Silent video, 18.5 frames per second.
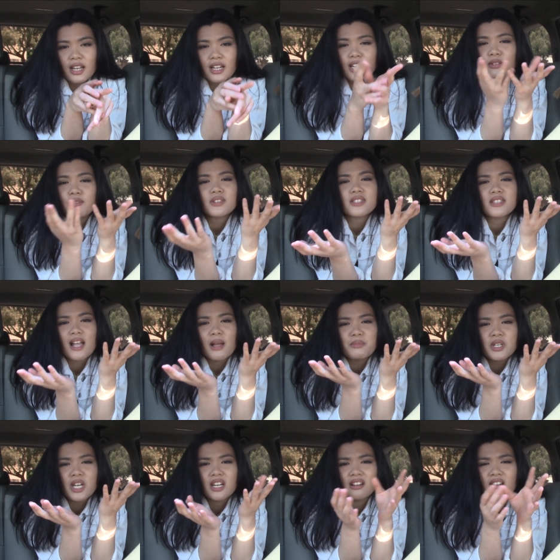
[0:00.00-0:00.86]
I didn't even
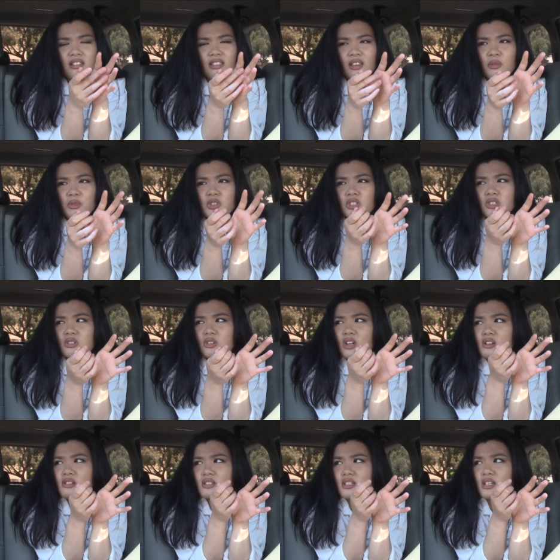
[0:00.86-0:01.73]
Snapchat anything, which is
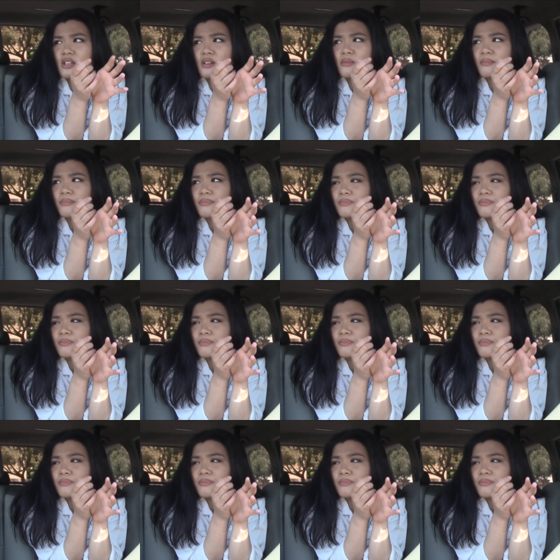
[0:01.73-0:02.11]
crazy.